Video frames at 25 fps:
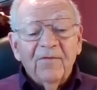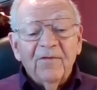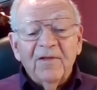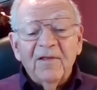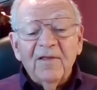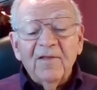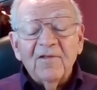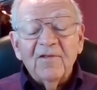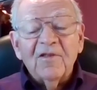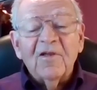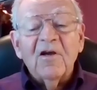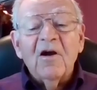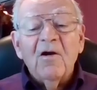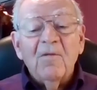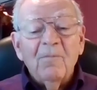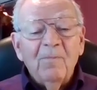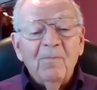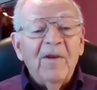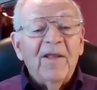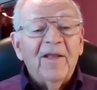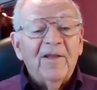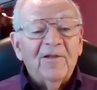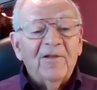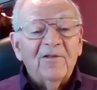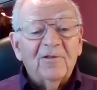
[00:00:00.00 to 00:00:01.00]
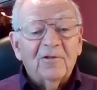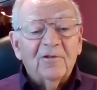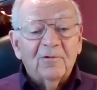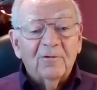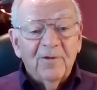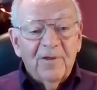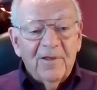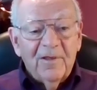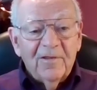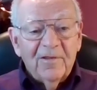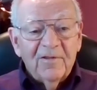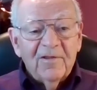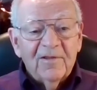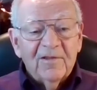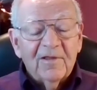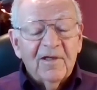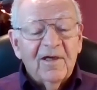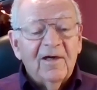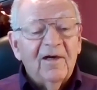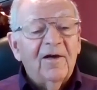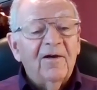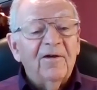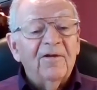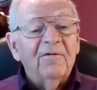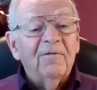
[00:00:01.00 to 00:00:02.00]
these complex traits
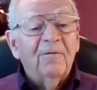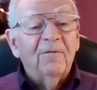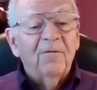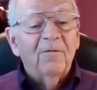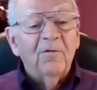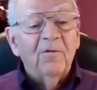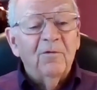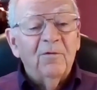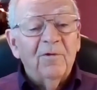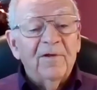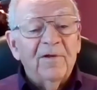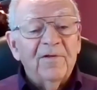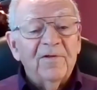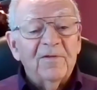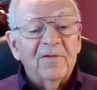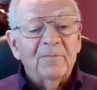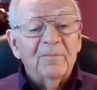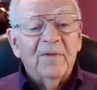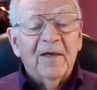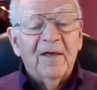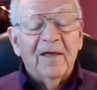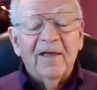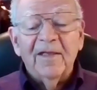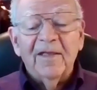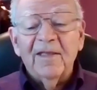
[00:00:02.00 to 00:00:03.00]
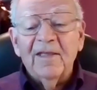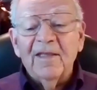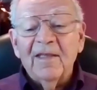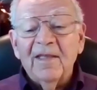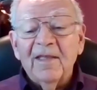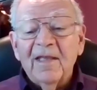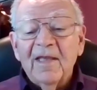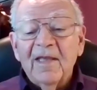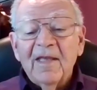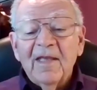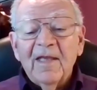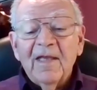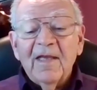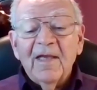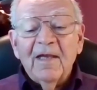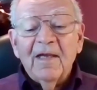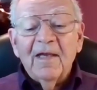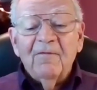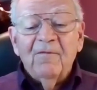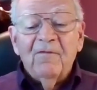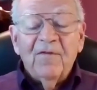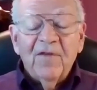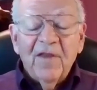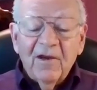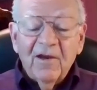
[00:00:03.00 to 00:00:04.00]
are influenced by
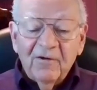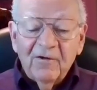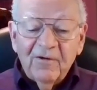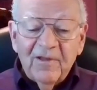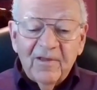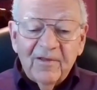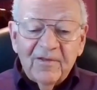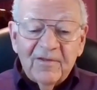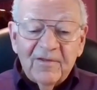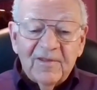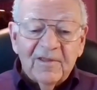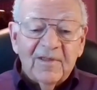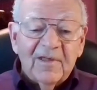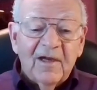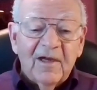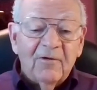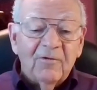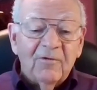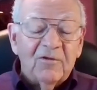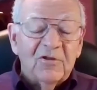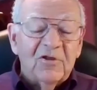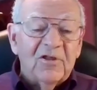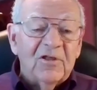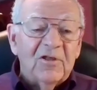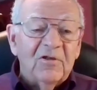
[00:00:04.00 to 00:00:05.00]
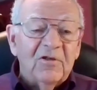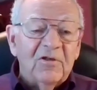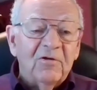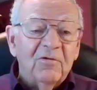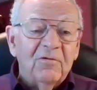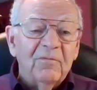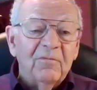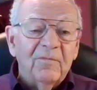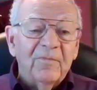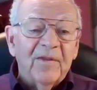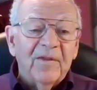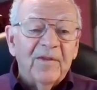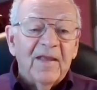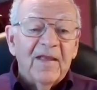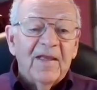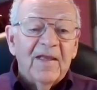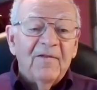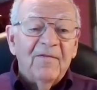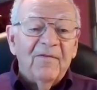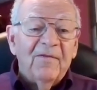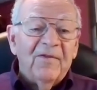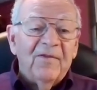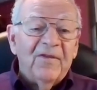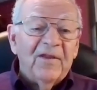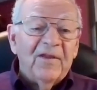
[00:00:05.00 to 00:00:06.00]
variants in our genome
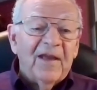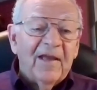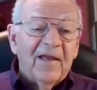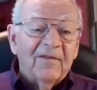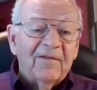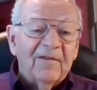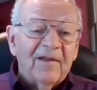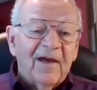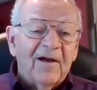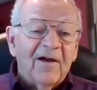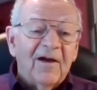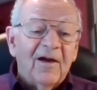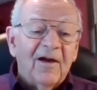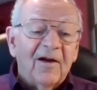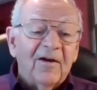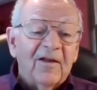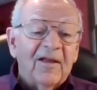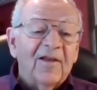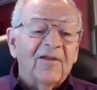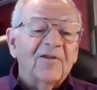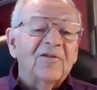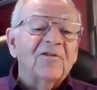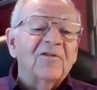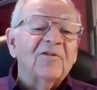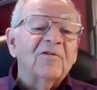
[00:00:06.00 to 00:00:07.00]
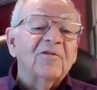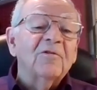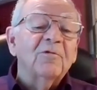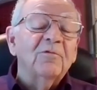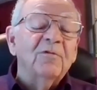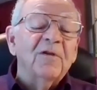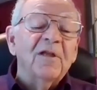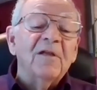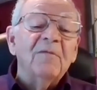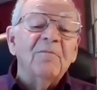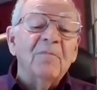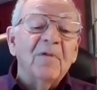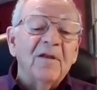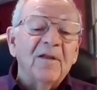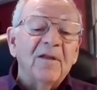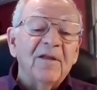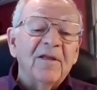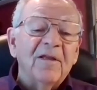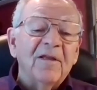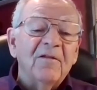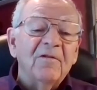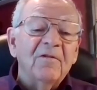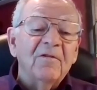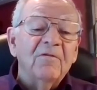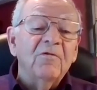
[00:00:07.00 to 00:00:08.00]
that are
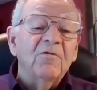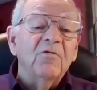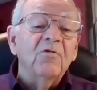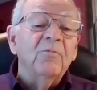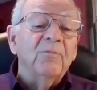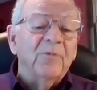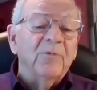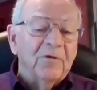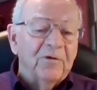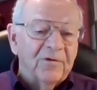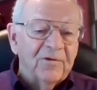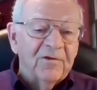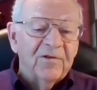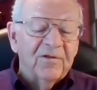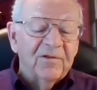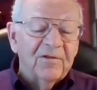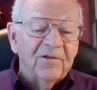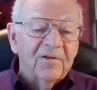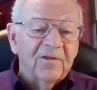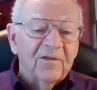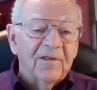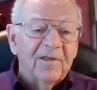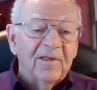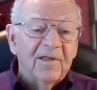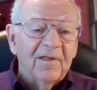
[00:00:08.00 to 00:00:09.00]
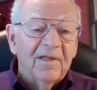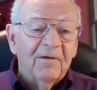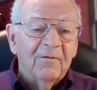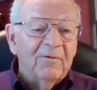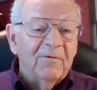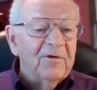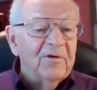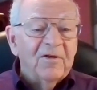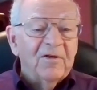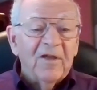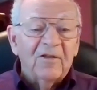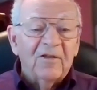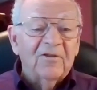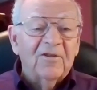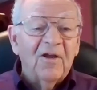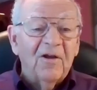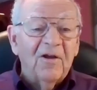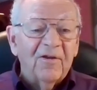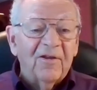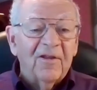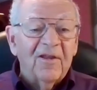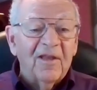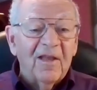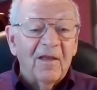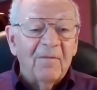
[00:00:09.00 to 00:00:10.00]
extremely numerous. We're not
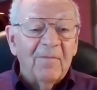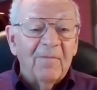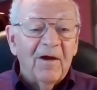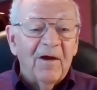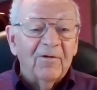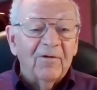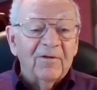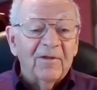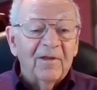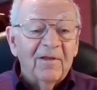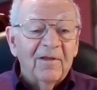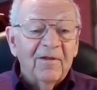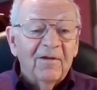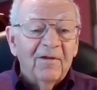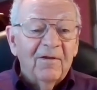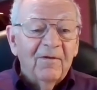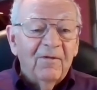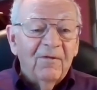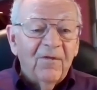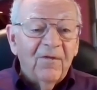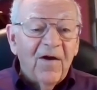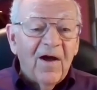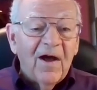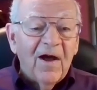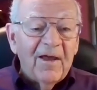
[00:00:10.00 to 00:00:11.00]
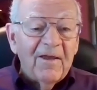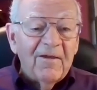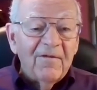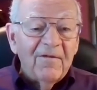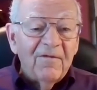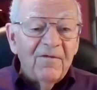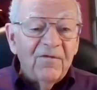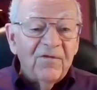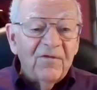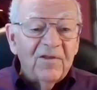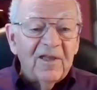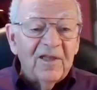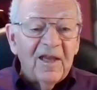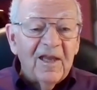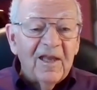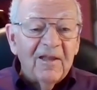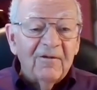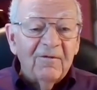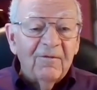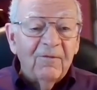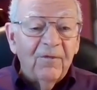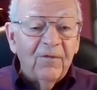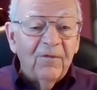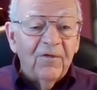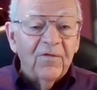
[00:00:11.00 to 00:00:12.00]
talking about 5,
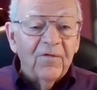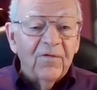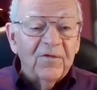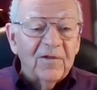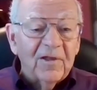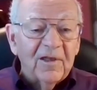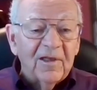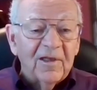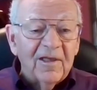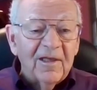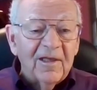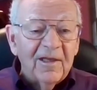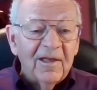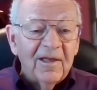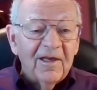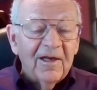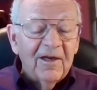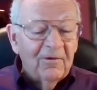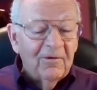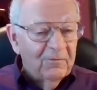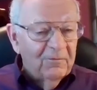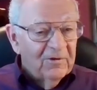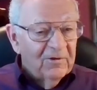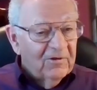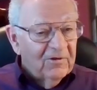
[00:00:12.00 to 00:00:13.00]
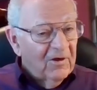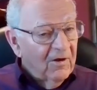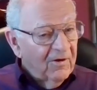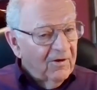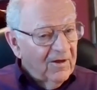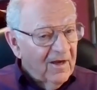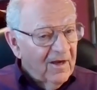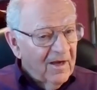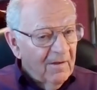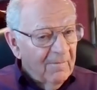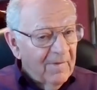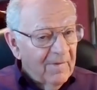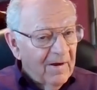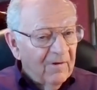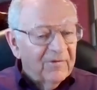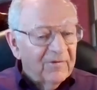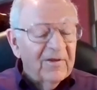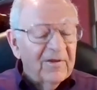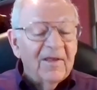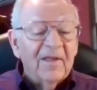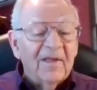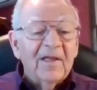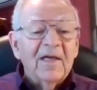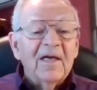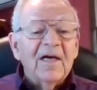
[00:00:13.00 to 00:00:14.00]
10, 50. We're talking
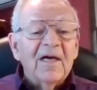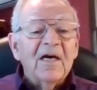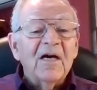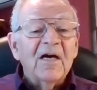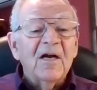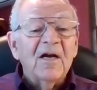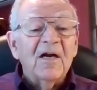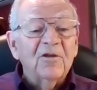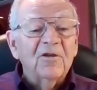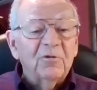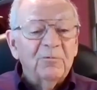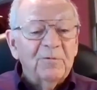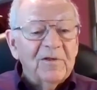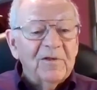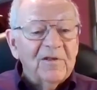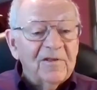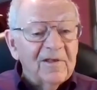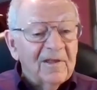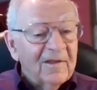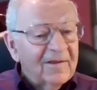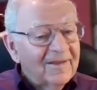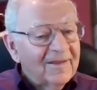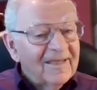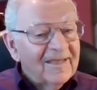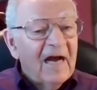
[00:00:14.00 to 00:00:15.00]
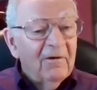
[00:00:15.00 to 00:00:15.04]
about hundreds and